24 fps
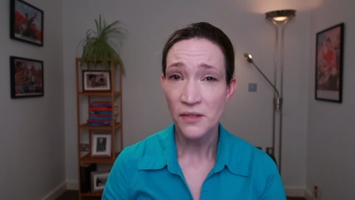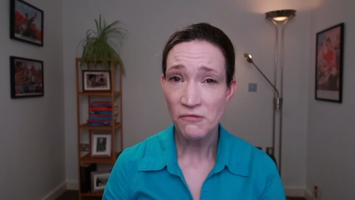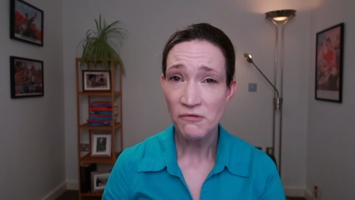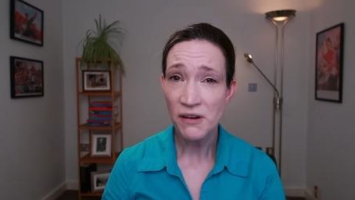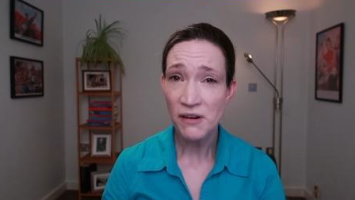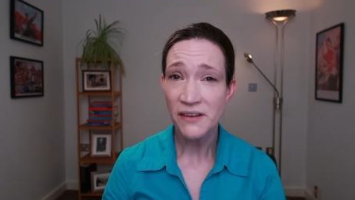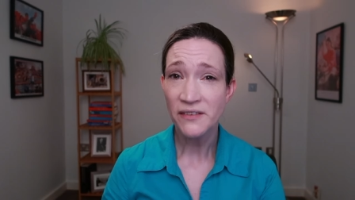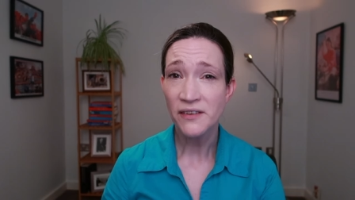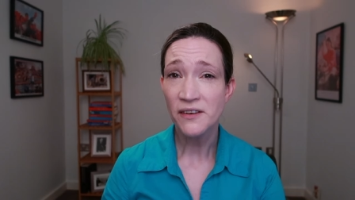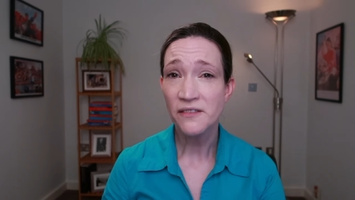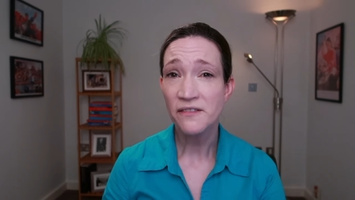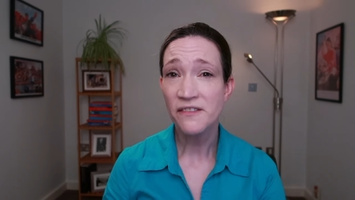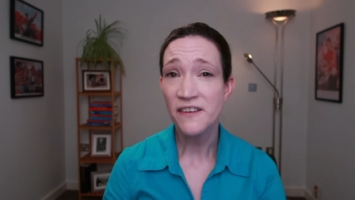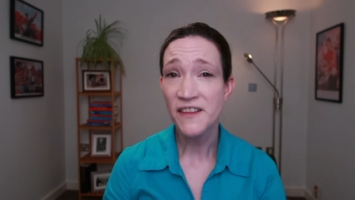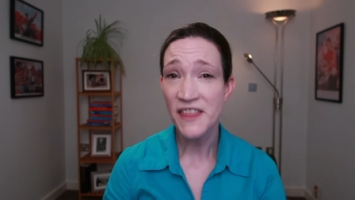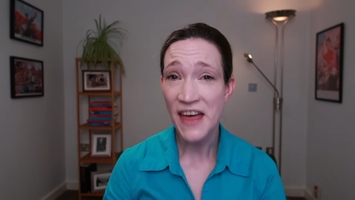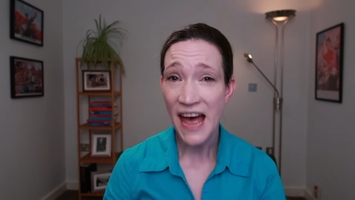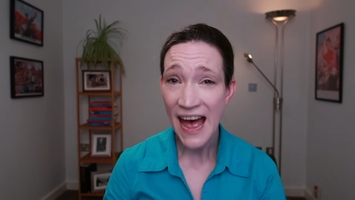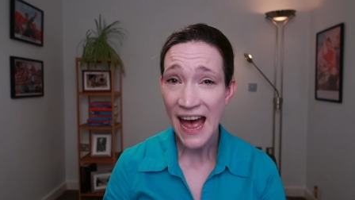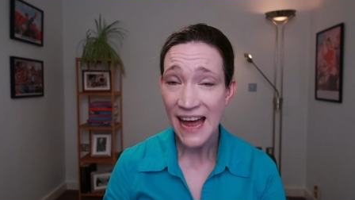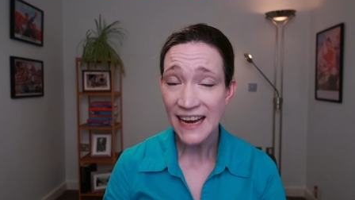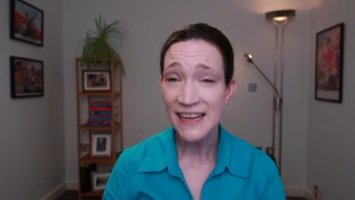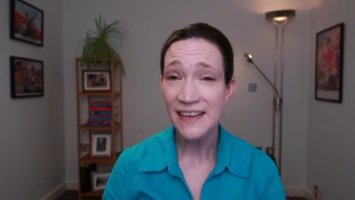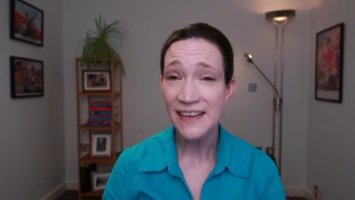The reason for
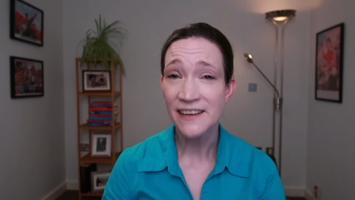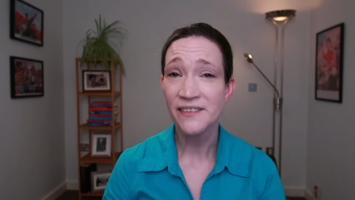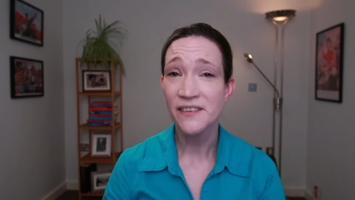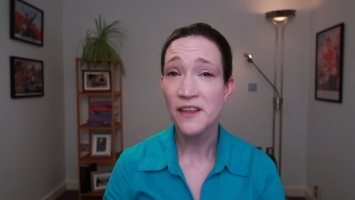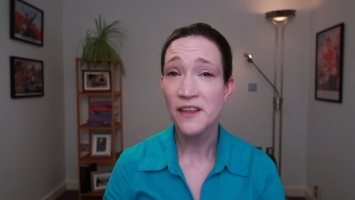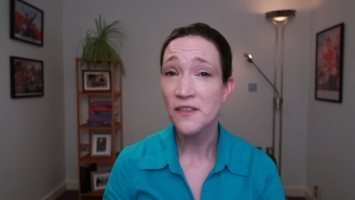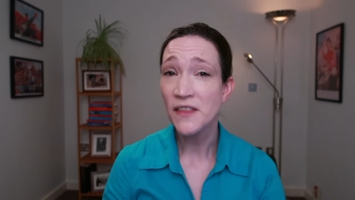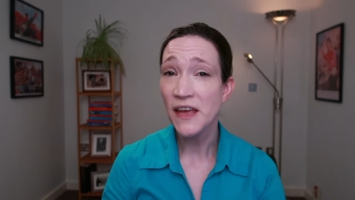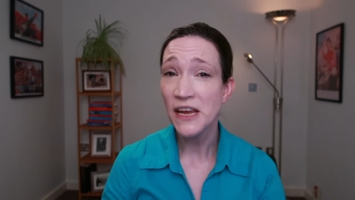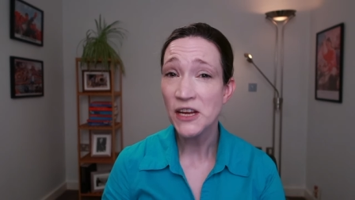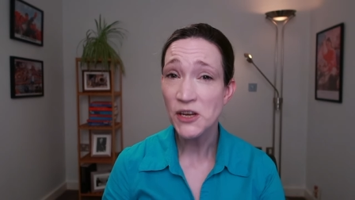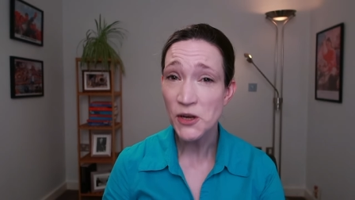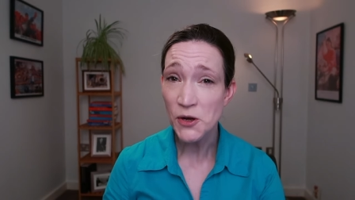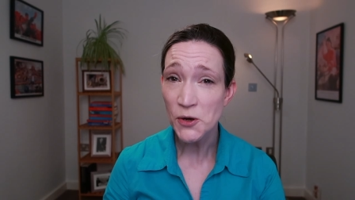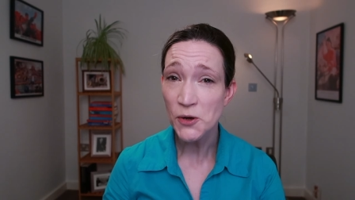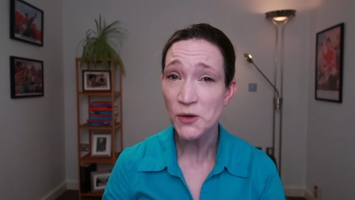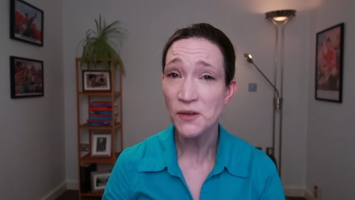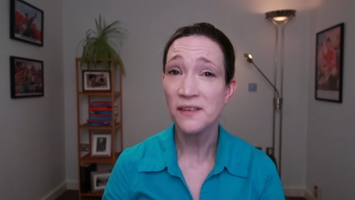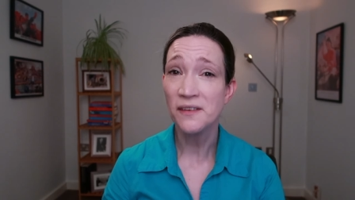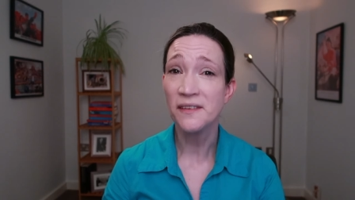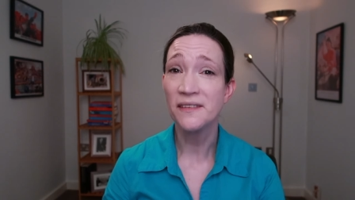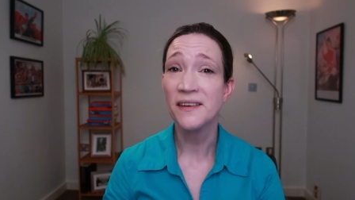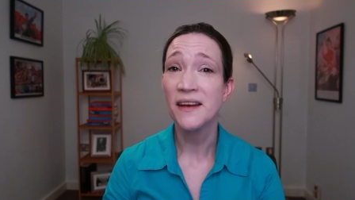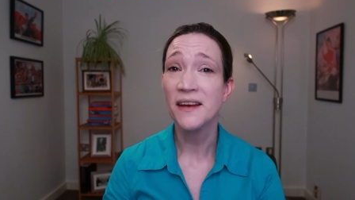that is that they
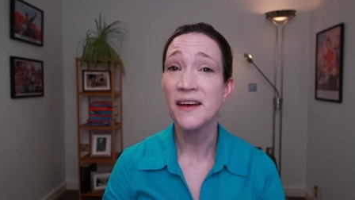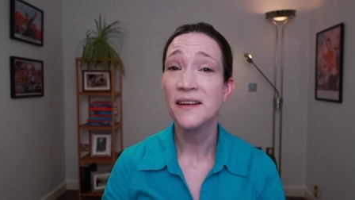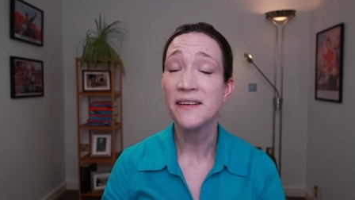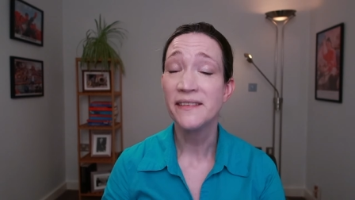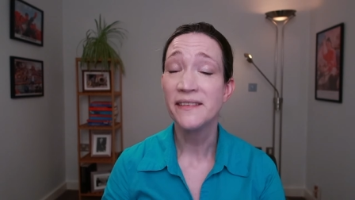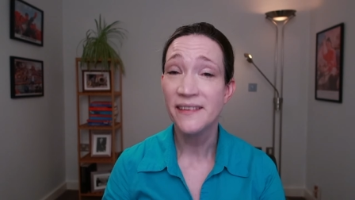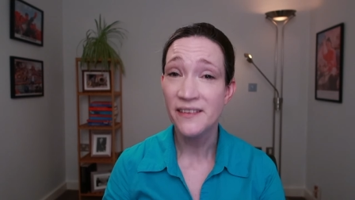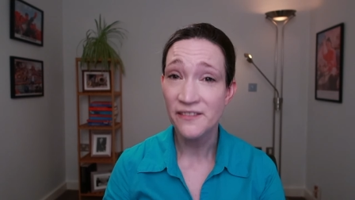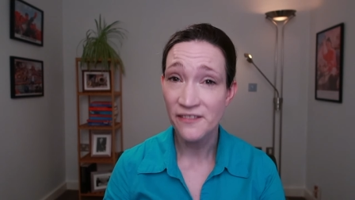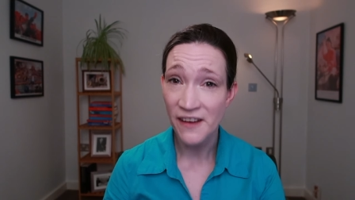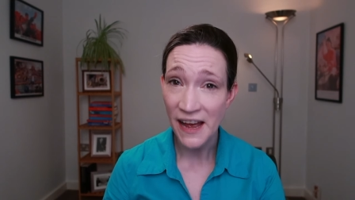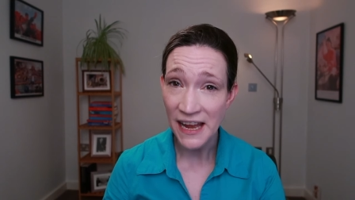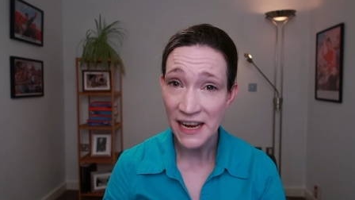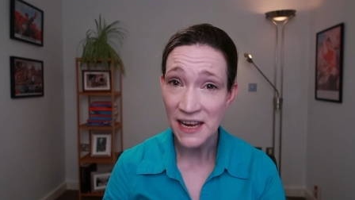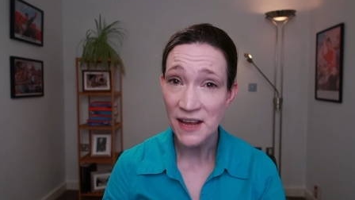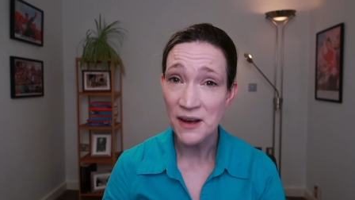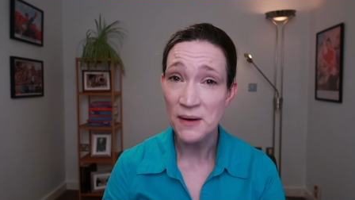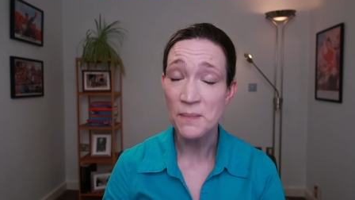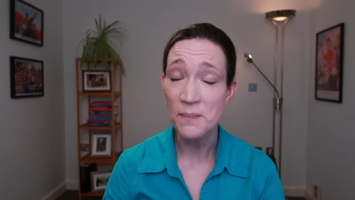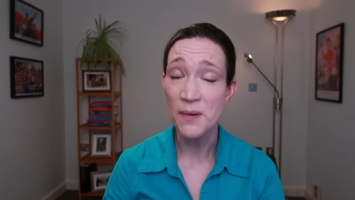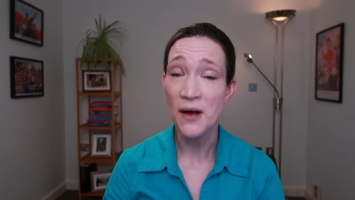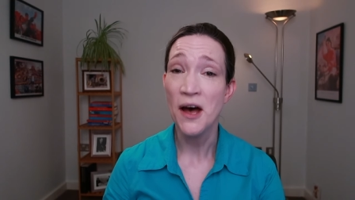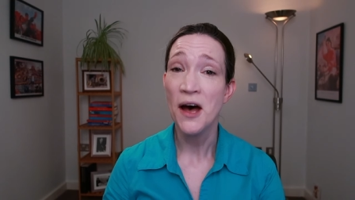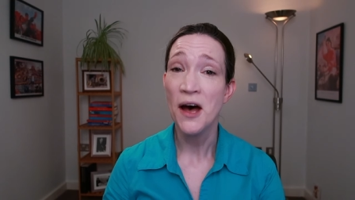couldn't
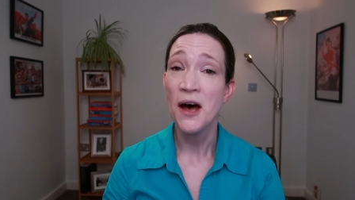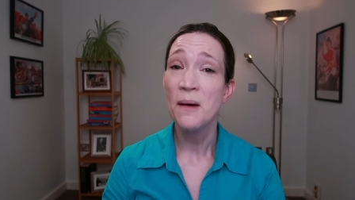develop